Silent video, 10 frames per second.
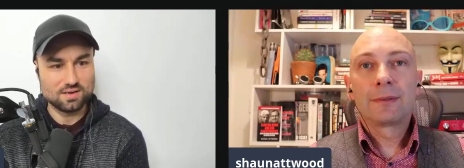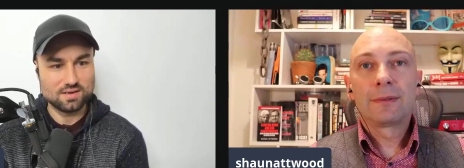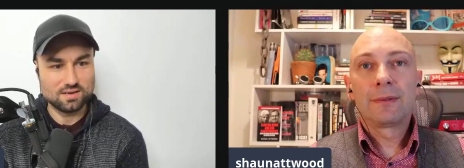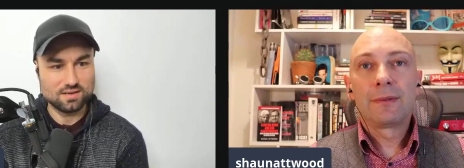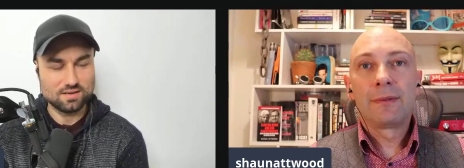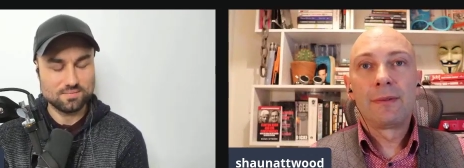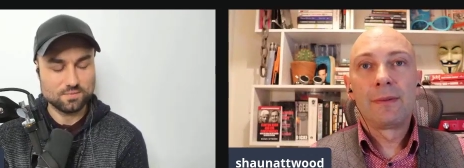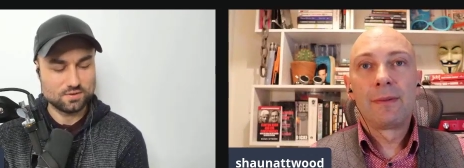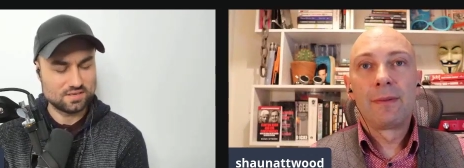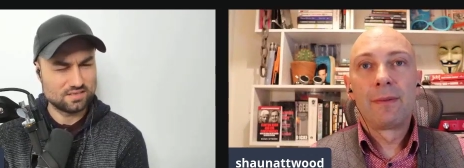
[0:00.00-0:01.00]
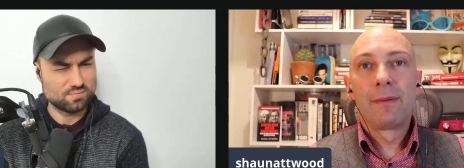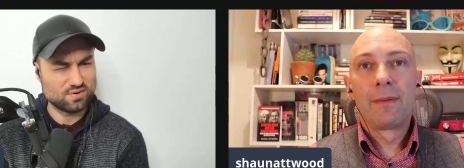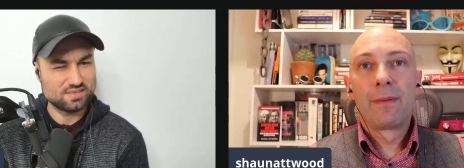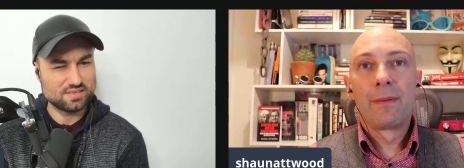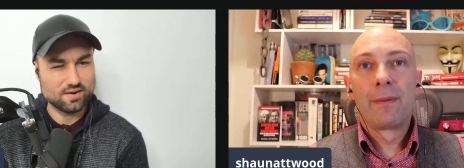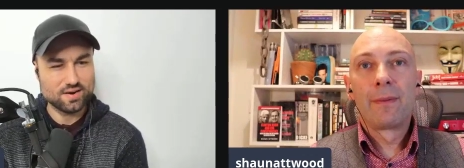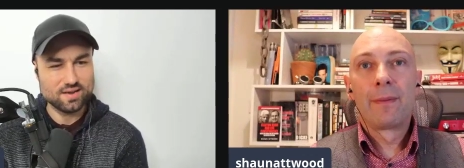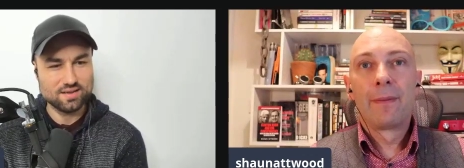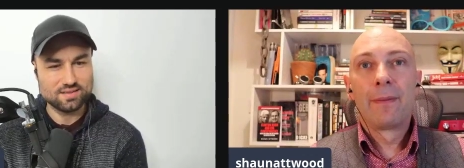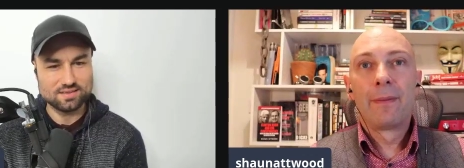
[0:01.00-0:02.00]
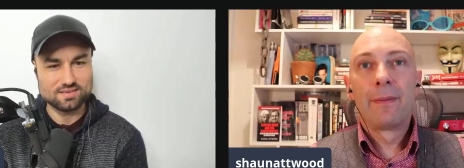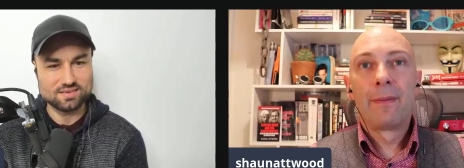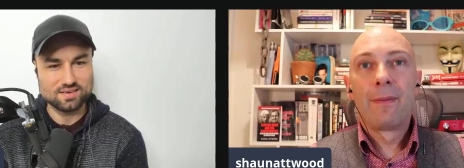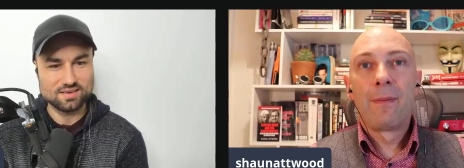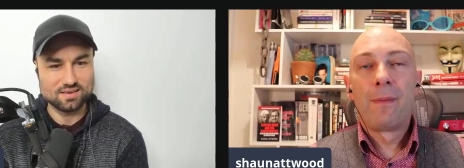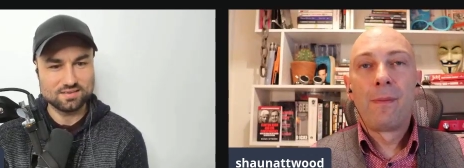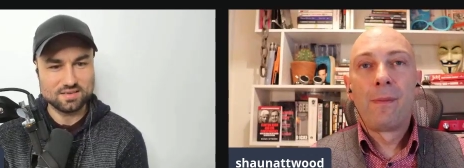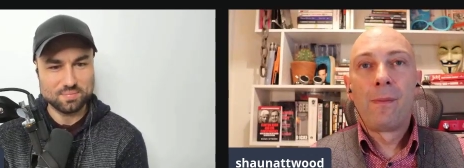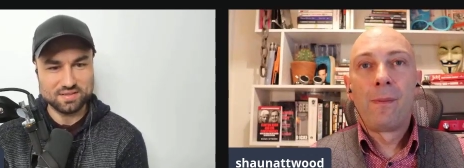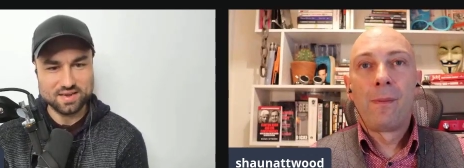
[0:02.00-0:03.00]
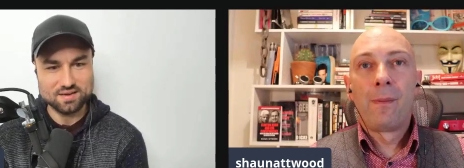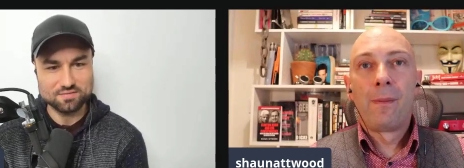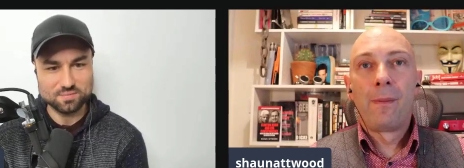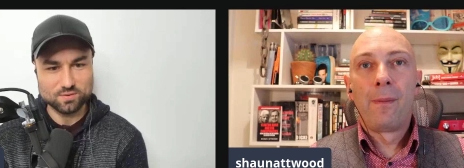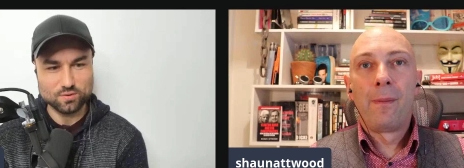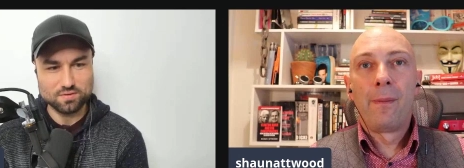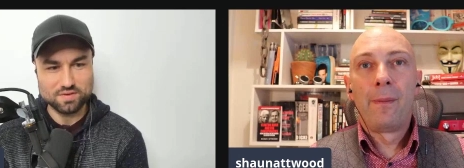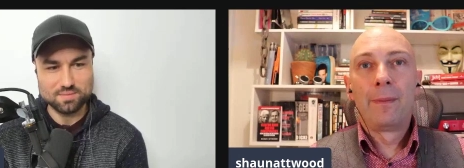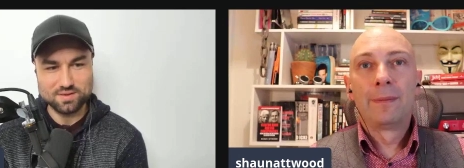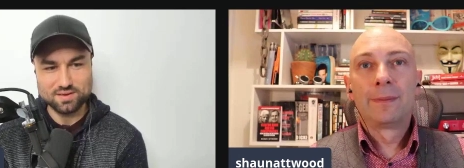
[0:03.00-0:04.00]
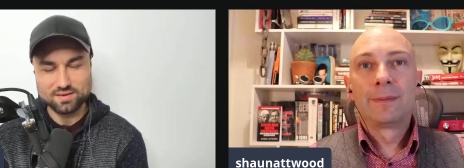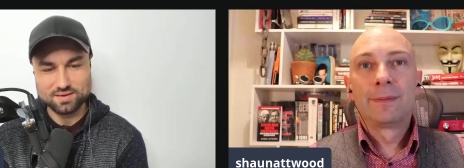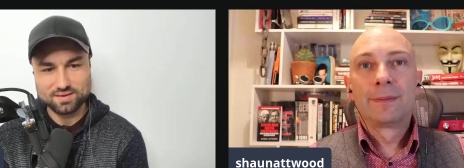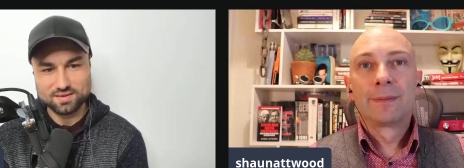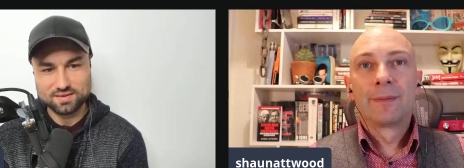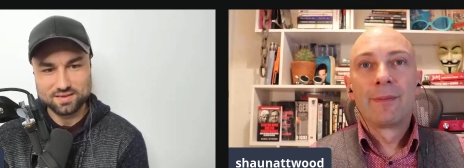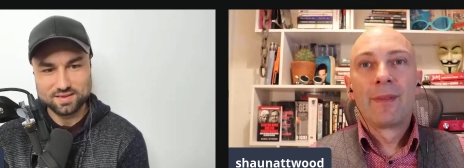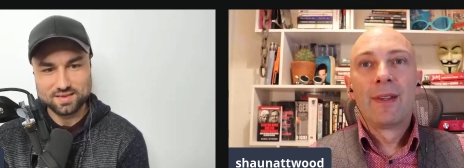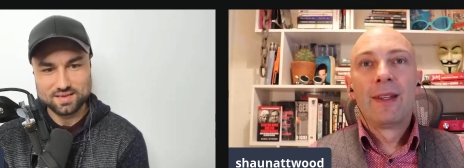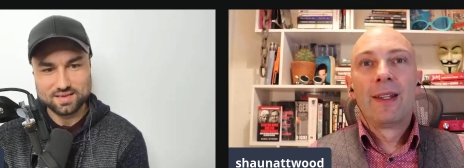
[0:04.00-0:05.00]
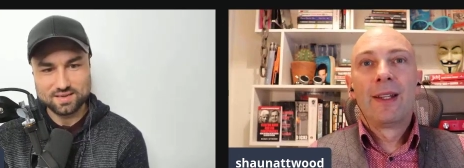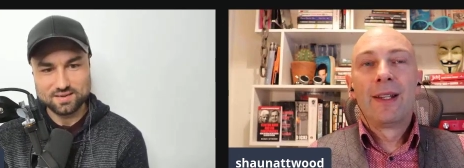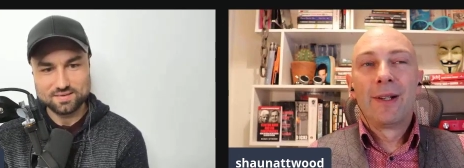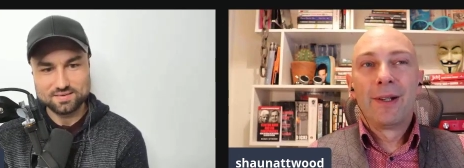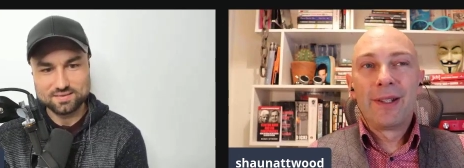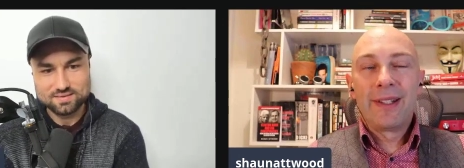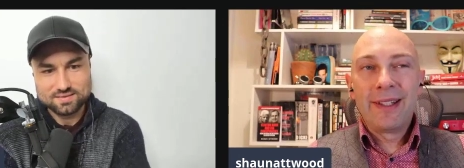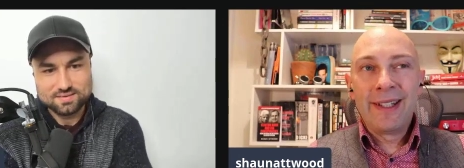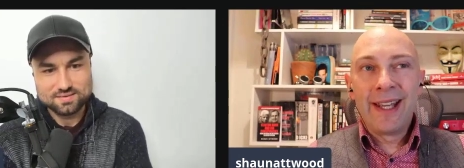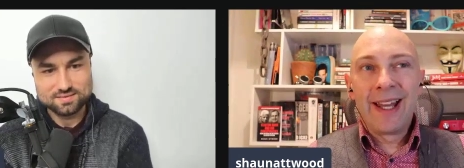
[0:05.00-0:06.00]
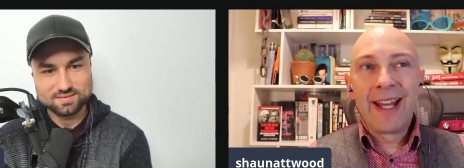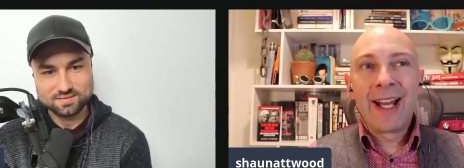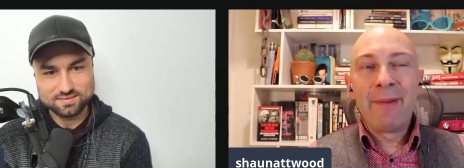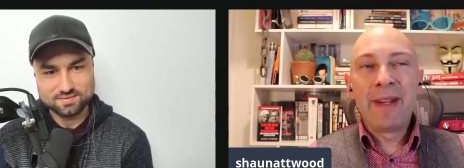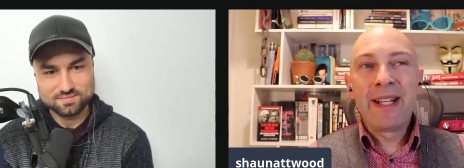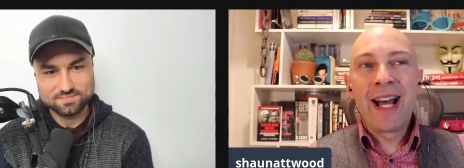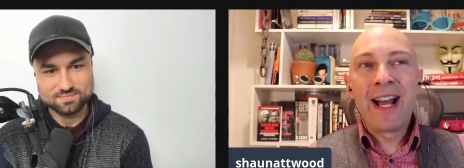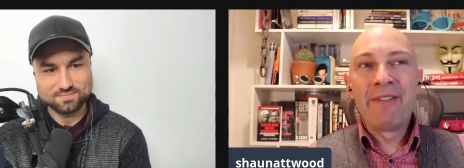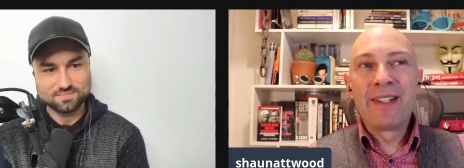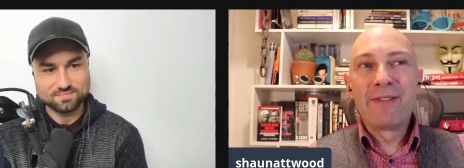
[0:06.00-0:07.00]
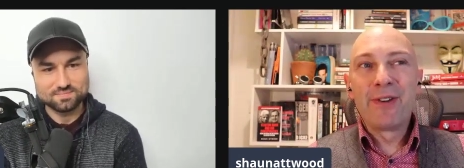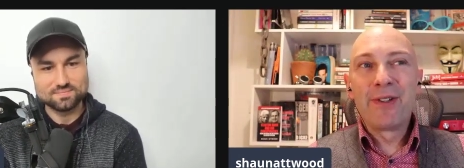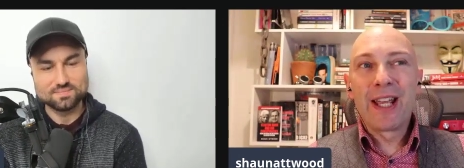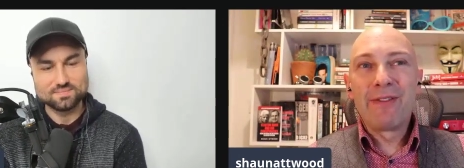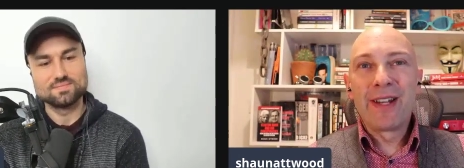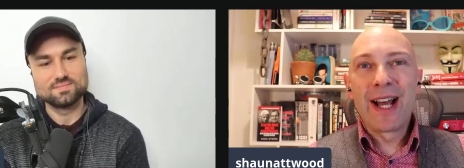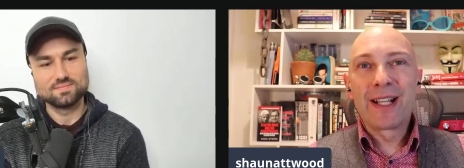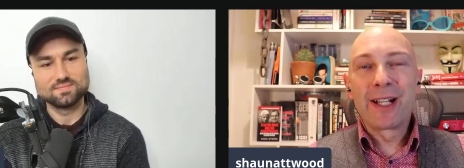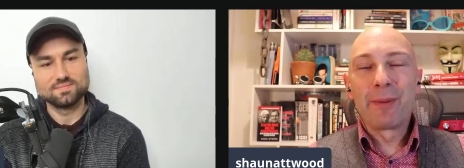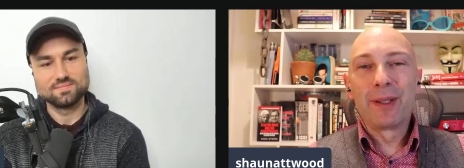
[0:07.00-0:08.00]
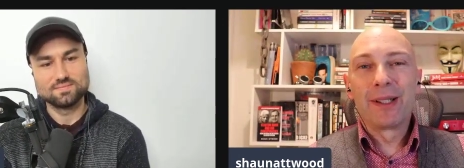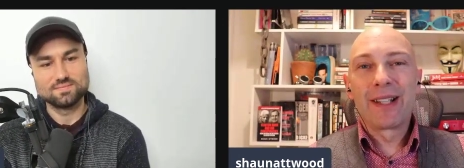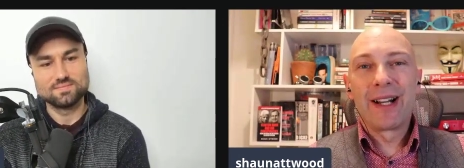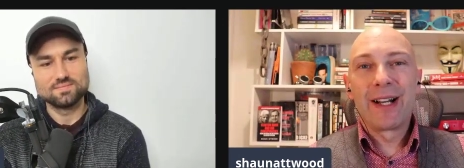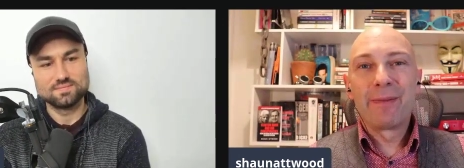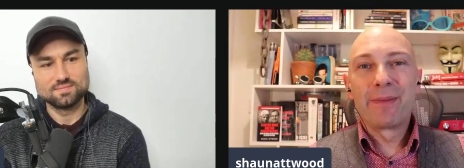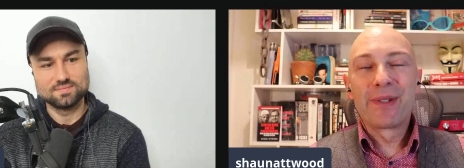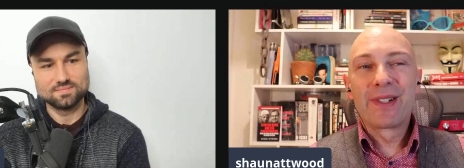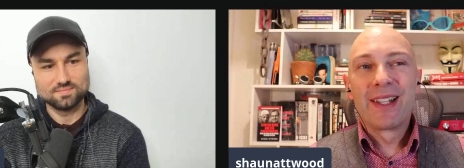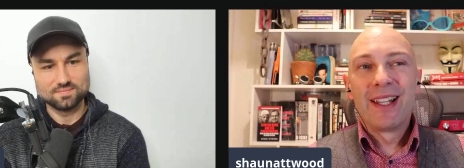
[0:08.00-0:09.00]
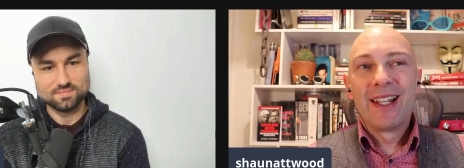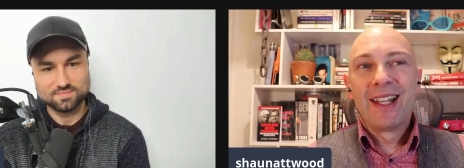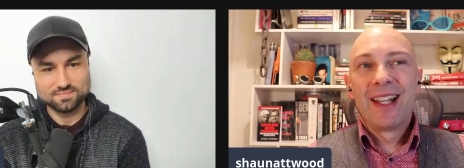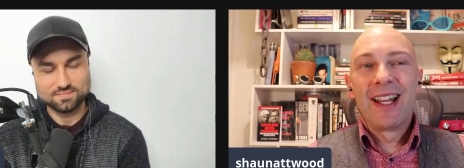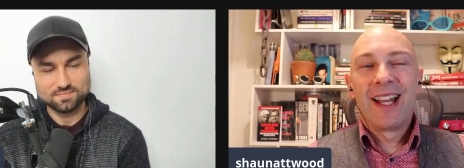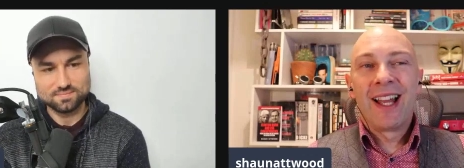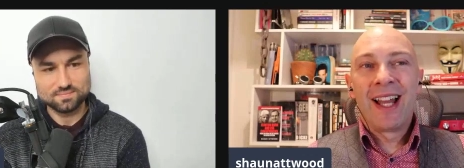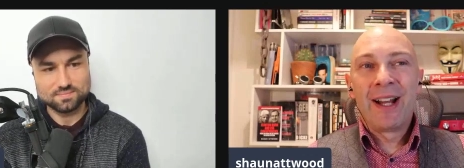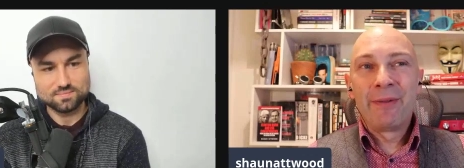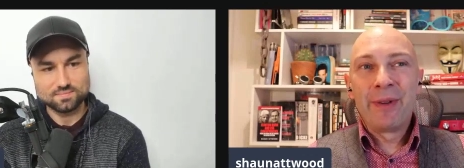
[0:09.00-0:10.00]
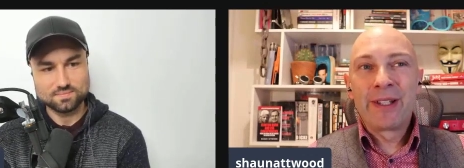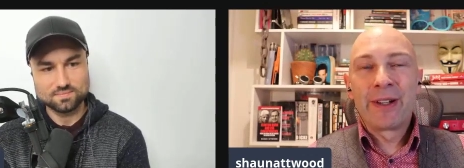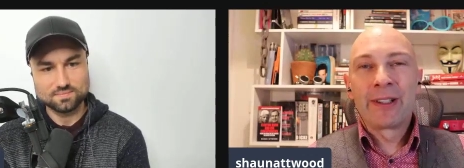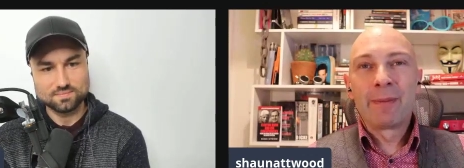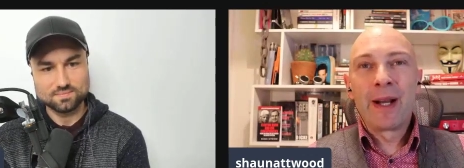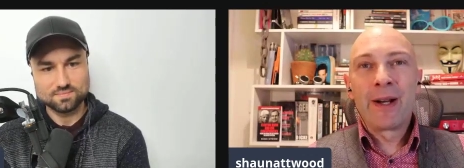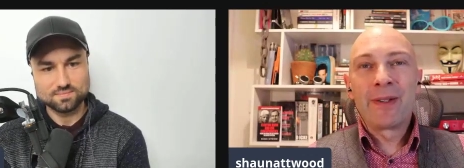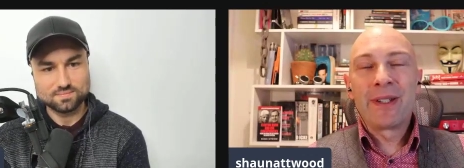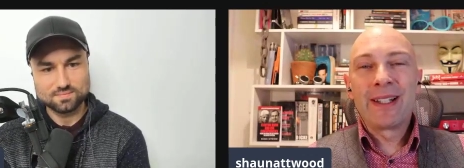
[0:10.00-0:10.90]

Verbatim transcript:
Speaker 1: uh, what's it? Is it Prince Harry that's uh, stepping down from the royal family?
Speaker 2: Yeah, I mean, I've interviewed David Icke a couple of times, mm and we talked about the